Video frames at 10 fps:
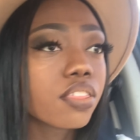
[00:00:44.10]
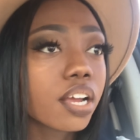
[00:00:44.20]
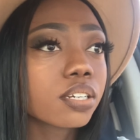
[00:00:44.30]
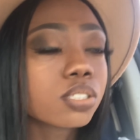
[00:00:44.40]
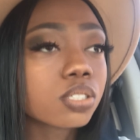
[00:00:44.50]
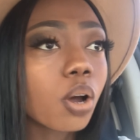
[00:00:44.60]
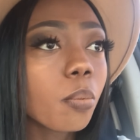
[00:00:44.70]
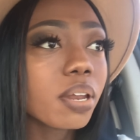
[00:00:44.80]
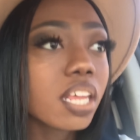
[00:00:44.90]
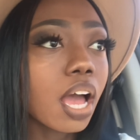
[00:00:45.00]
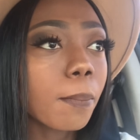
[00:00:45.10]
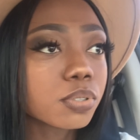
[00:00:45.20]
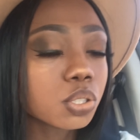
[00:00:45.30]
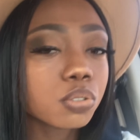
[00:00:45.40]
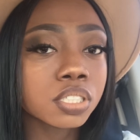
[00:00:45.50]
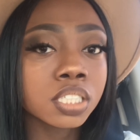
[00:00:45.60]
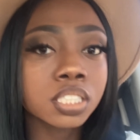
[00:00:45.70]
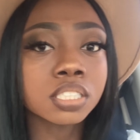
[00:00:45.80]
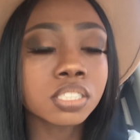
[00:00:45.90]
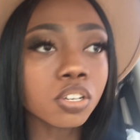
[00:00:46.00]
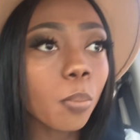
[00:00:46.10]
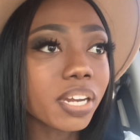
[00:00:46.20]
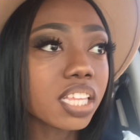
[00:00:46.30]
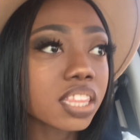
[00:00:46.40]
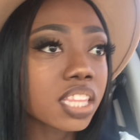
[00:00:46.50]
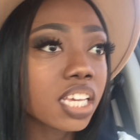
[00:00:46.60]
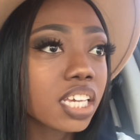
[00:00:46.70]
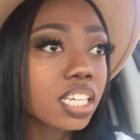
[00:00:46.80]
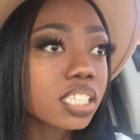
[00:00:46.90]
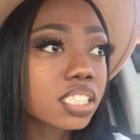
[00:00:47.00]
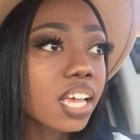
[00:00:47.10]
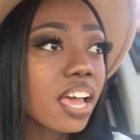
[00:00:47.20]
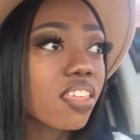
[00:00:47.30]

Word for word: are so many opportunities and so many things